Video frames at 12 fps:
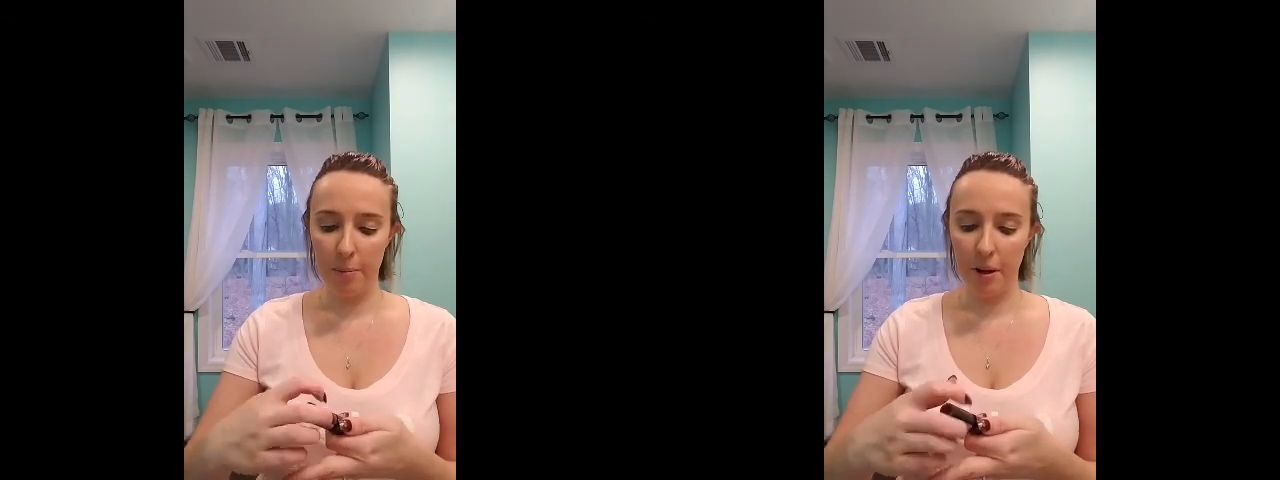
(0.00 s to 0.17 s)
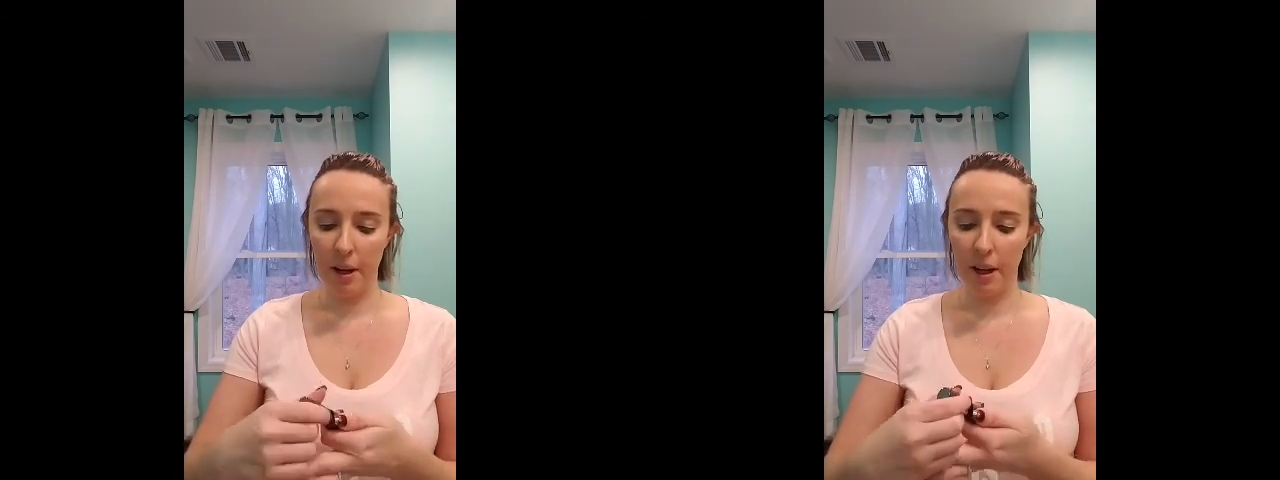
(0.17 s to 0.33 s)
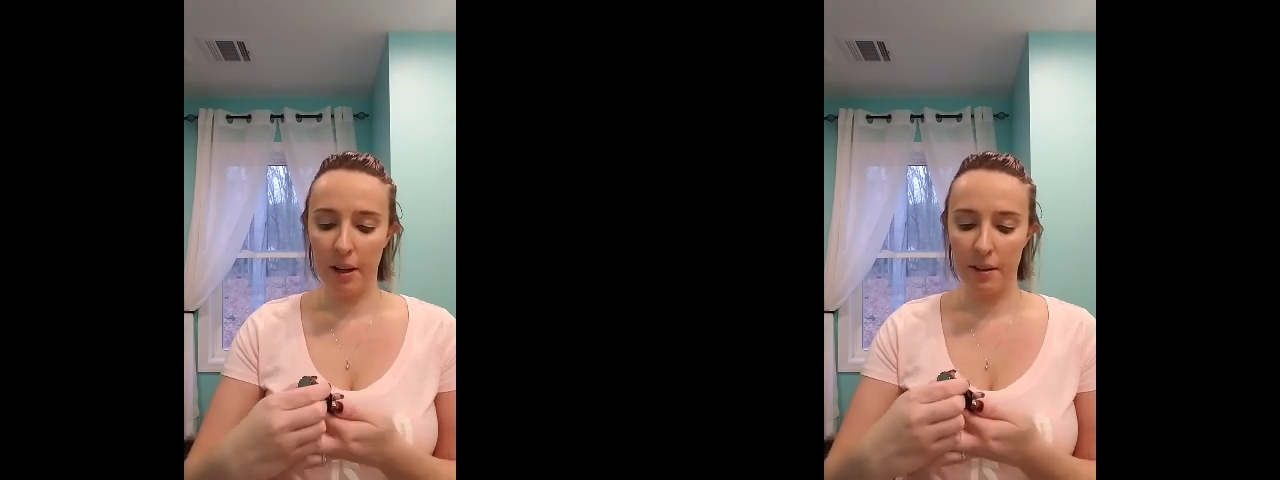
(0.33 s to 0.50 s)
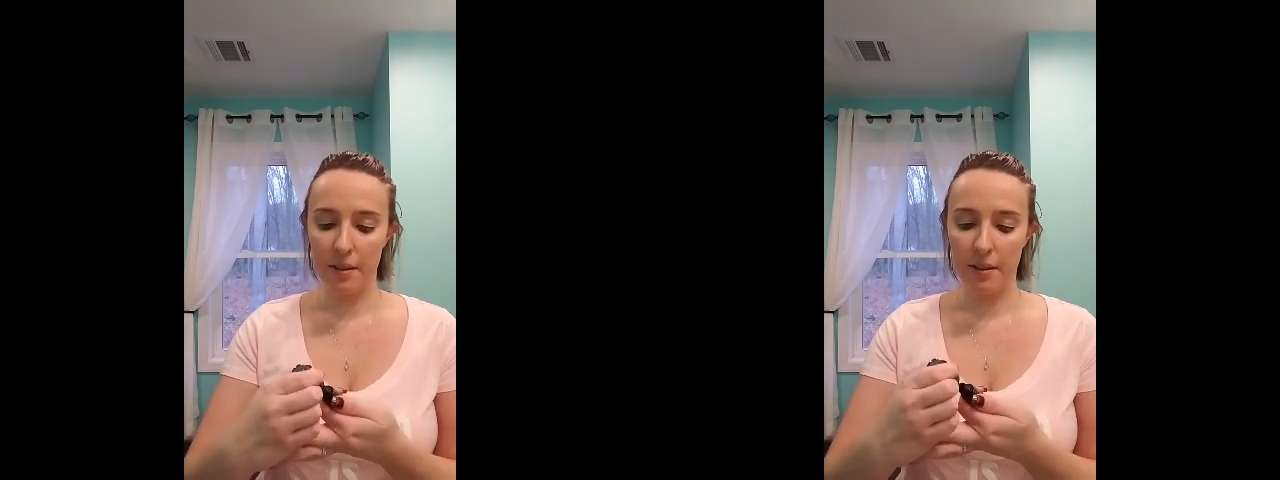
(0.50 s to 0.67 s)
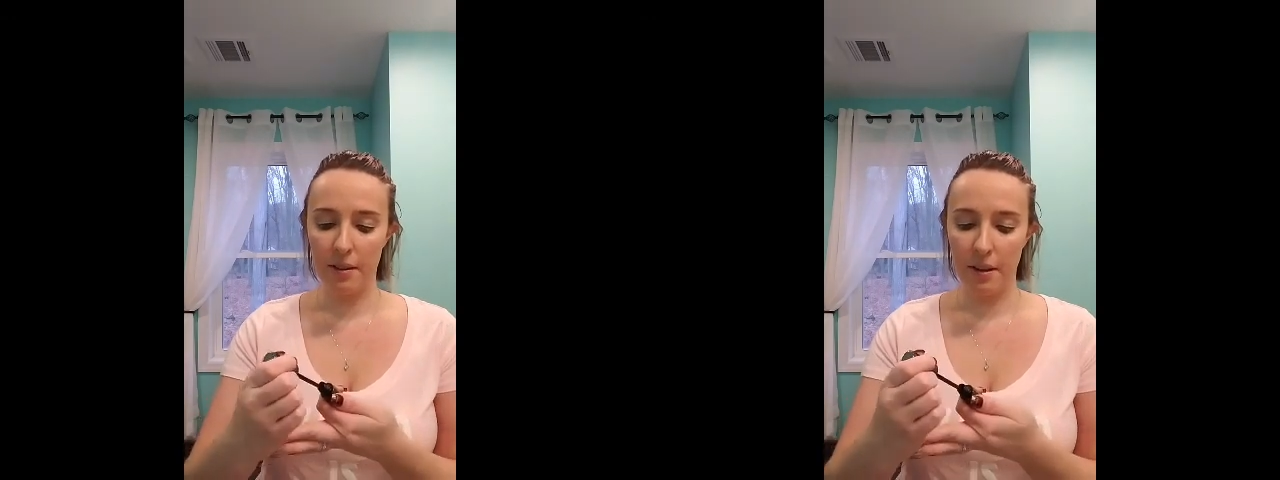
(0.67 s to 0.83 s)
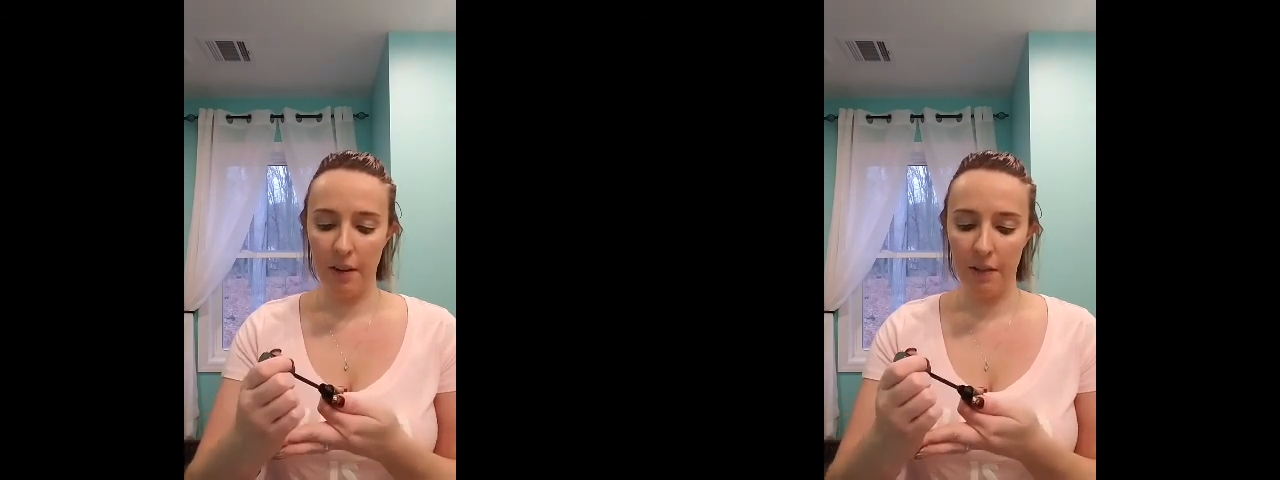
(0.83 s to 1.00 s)
but it's
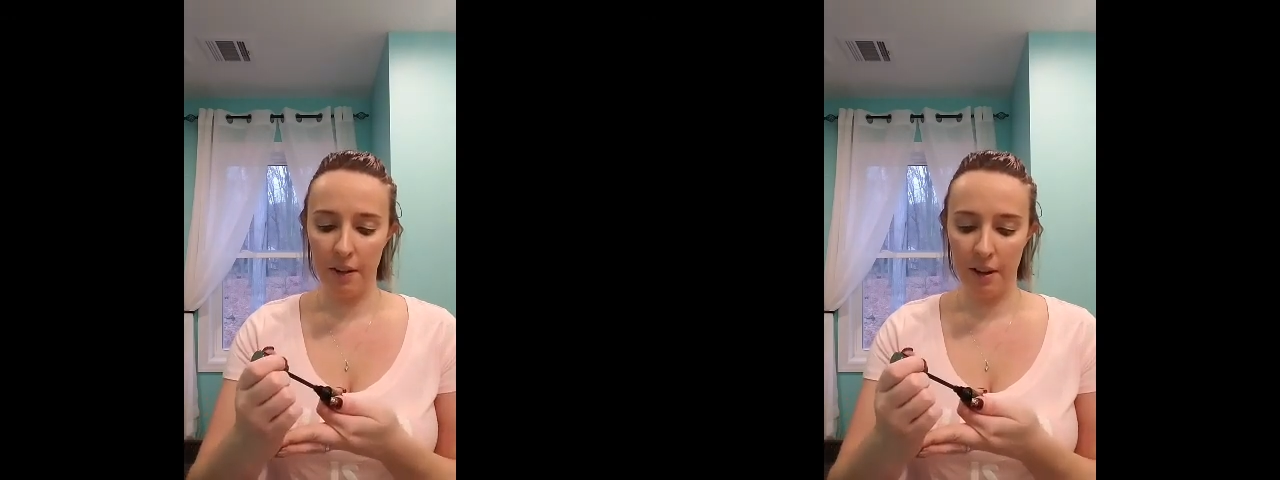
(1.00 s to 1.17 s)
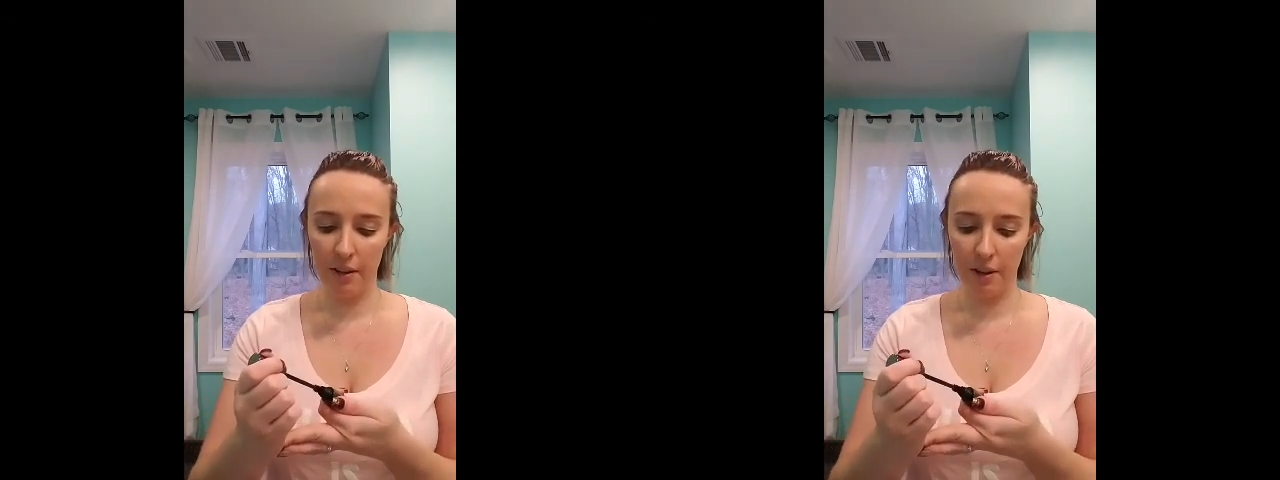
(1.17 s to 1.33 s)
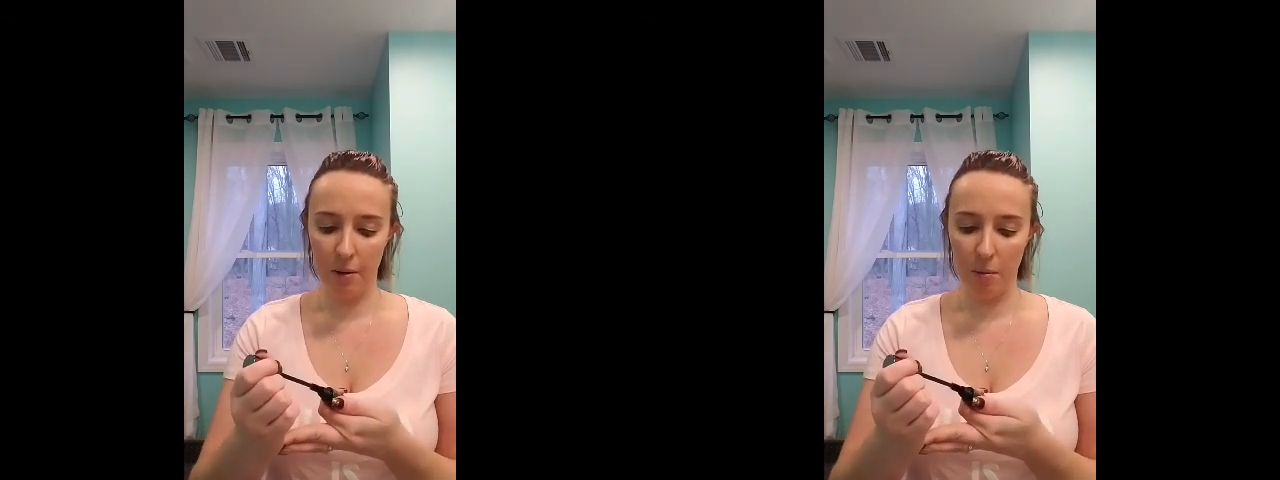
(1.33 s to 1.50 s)
definitely